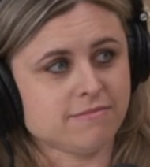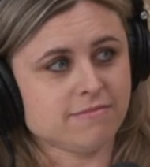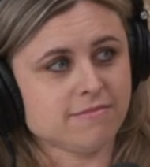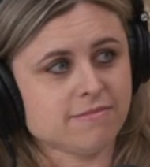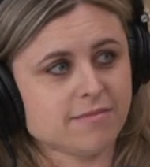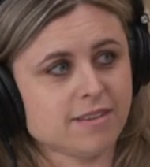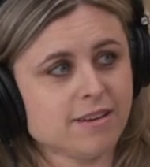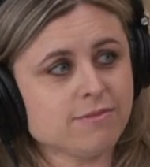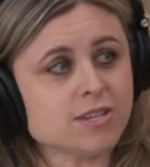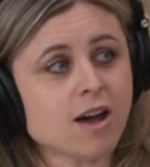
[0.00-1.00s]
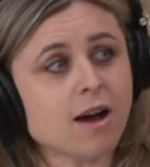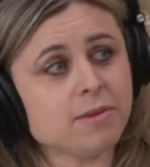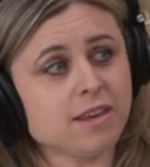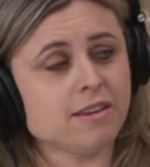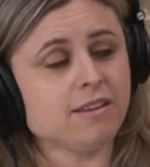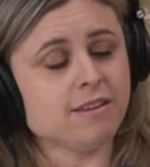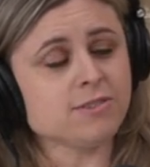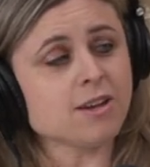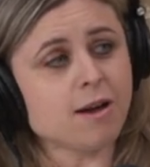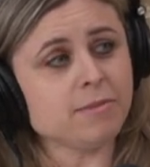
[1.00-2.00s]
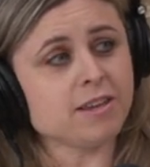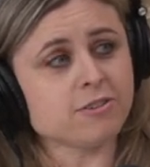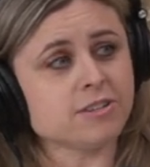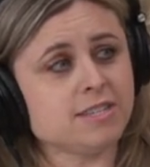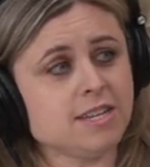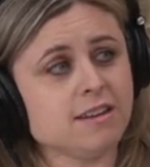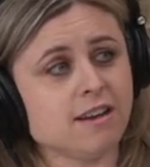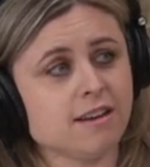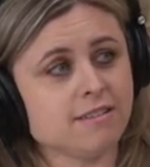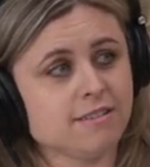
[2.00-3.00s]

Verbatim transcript: Oh, that's of Tommy, really nice. of Tommy and Christina.